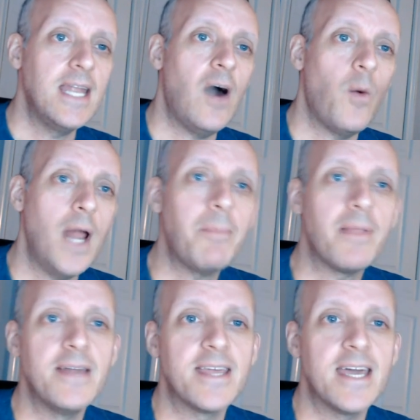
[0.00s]
when I
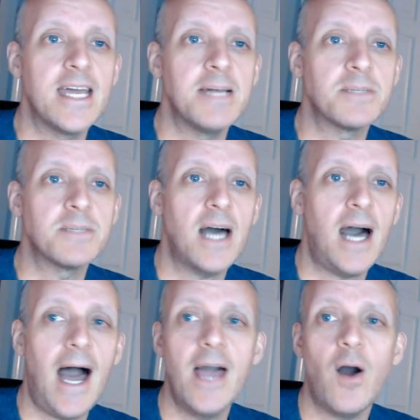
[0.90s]
played the games,
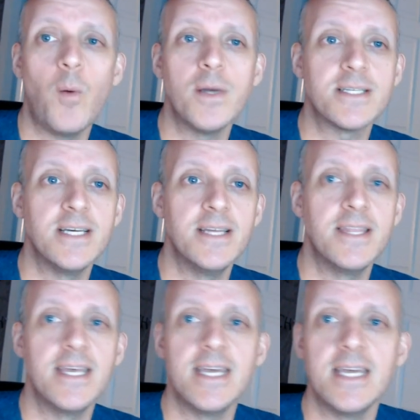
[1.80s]
I always did
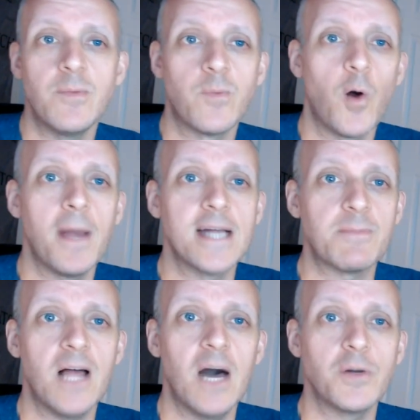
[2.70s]
the romance
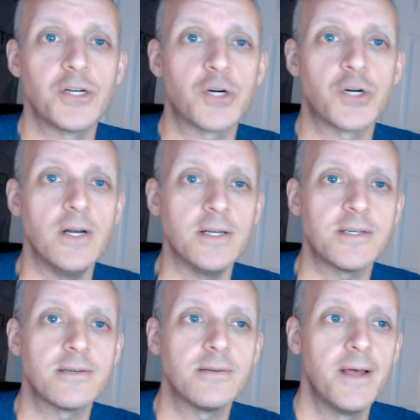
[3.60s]
plot with
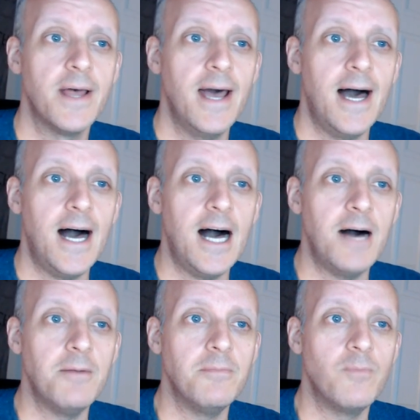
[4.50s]
Triss.
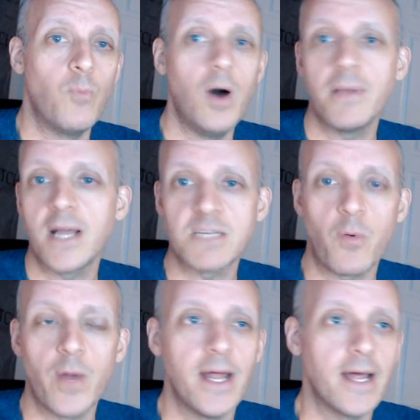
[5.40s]
Uh, one, because I'm a
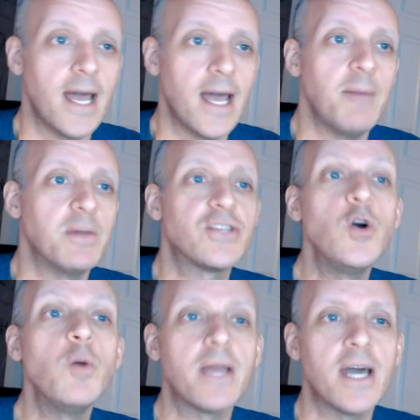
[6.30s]
redhead guy, but
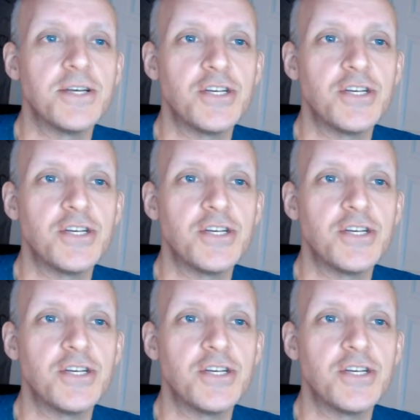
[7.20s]
two, because she